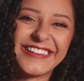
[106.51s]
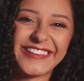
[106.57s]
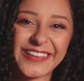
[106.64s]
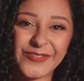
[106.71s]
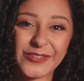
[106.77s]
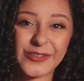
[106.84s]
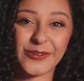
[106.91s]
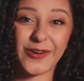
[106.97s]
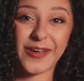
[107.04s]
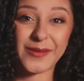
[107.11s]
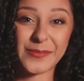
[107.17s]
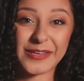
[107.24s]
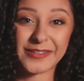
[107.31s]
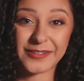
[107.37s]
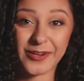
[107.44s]
Even your
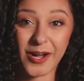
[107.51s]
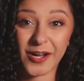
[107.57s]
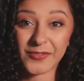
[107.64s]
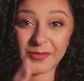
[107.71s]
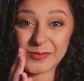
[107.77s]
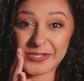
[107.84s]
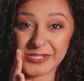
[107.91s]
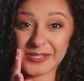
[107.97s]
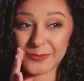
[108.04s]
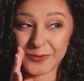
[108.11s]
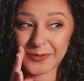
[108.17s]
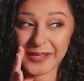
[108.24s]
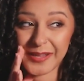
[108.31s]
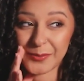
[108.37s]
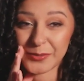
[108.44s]
automated coffee machine
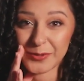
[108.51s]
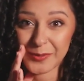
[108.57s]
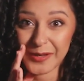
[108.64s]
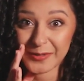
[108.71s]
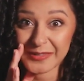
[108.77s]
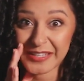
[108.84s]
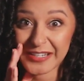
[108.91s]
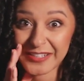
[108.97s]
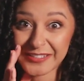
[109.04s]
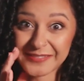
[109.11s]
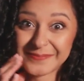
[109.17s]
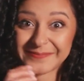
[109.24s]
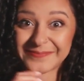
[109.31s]
won't help you out there.